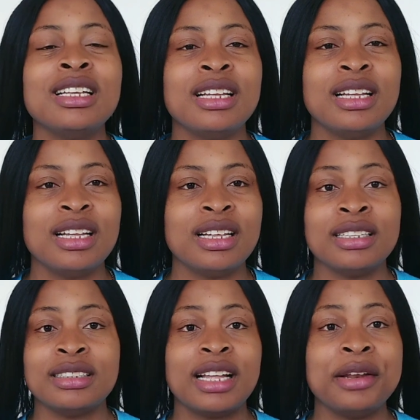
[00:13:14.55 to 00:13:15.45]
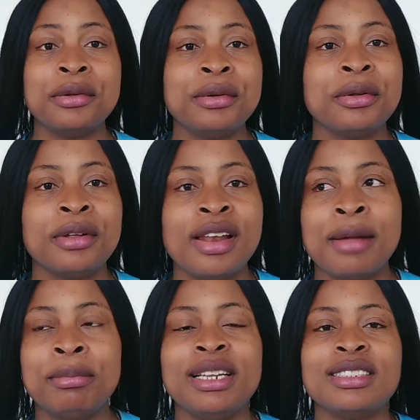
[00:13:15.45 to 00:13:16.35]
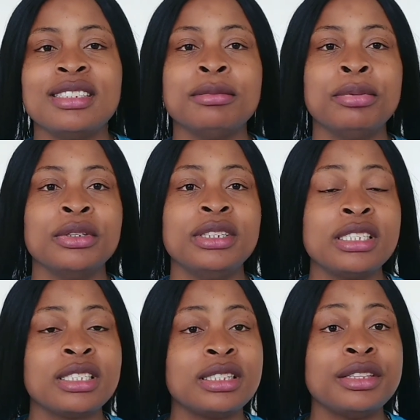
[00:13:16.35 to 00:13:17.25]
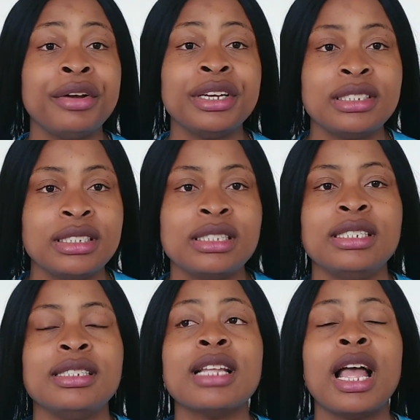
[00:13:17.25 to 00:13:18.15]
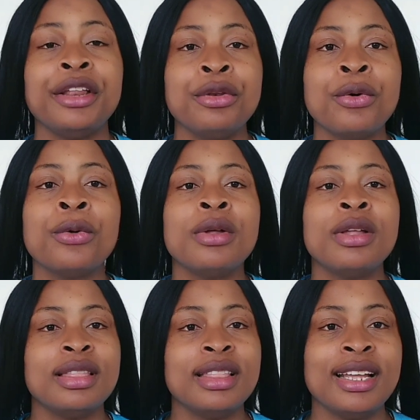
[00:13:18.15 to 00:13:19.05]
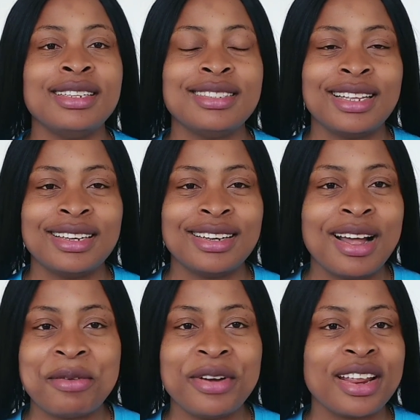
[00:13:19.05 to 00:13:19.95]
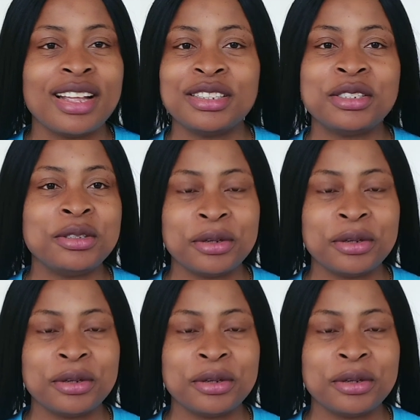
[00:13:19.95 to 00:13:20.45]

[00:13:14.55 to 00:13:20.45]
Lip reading: and I don't know other places, but these three cities, I know there is an African store.